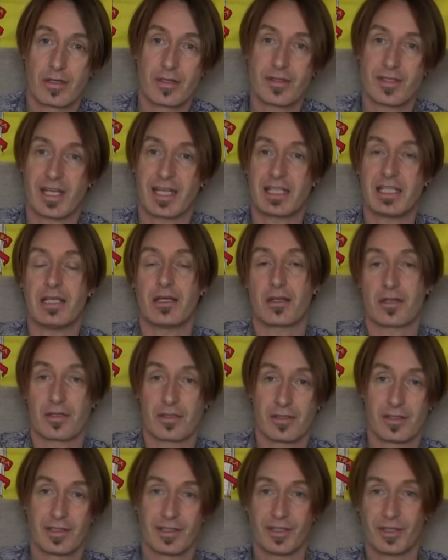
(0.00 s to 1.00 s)
Seguir.
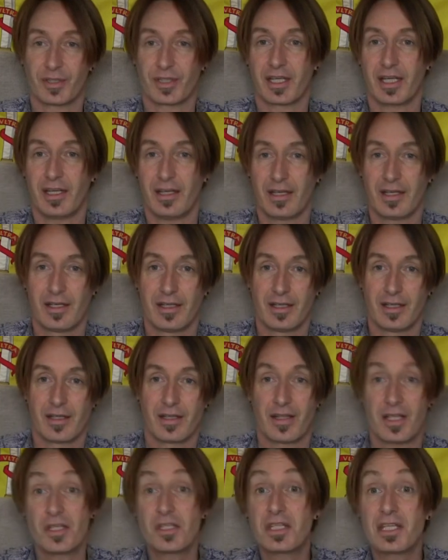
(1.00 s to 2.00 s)
Okay?
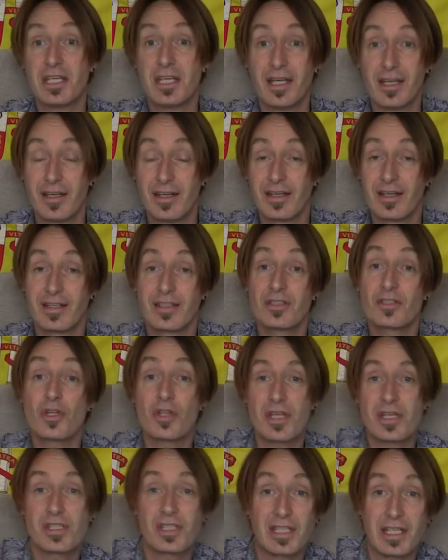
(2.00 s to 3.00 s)
This gear to
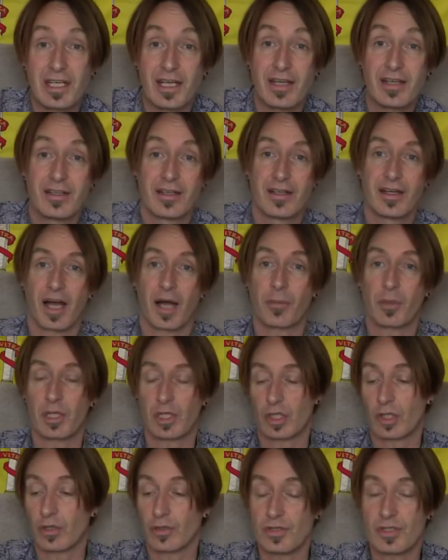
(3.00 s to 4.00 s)
this gear. I'm going
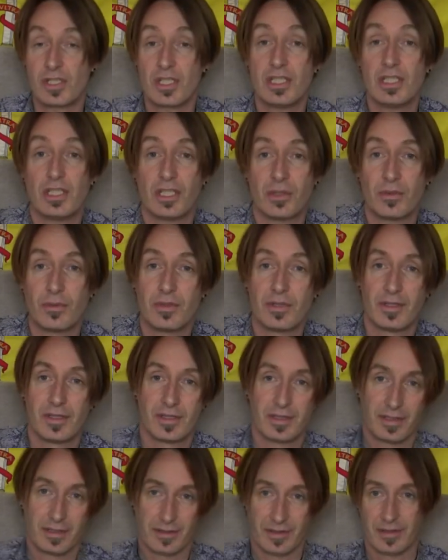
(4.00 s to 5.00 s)
to continue
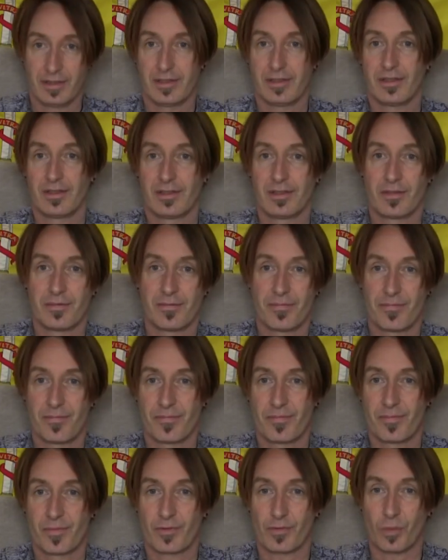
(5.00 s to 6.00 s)

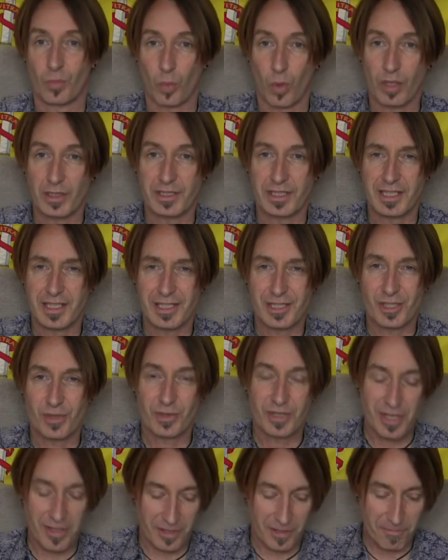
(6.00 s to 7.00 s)
from one gear to
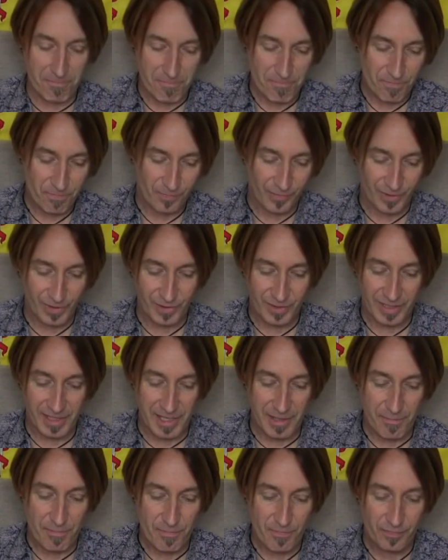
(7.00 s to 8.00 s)
another.
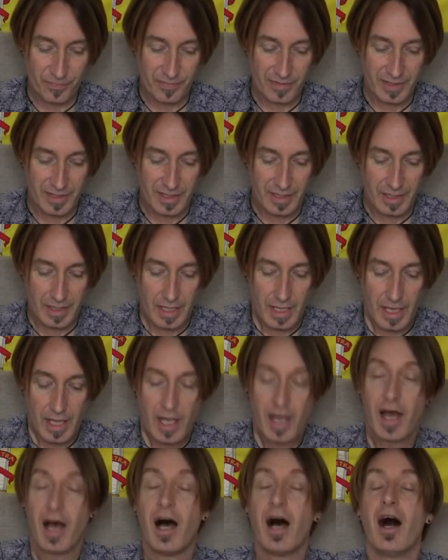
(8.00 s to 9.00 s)
Okay.
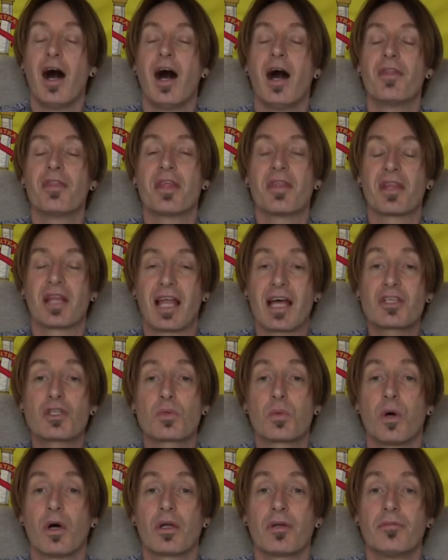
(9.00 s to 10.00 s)
And then the
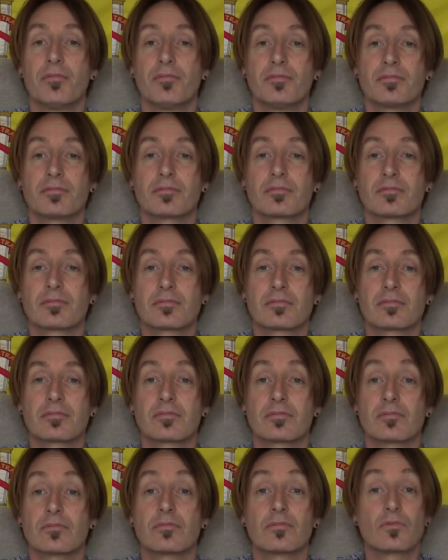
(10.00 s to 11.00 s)
last one,
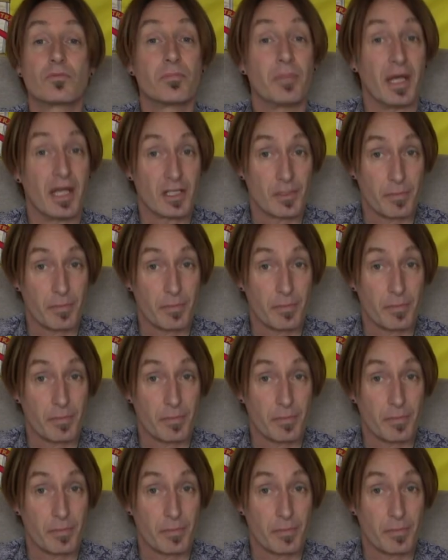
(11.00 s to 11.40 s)
pay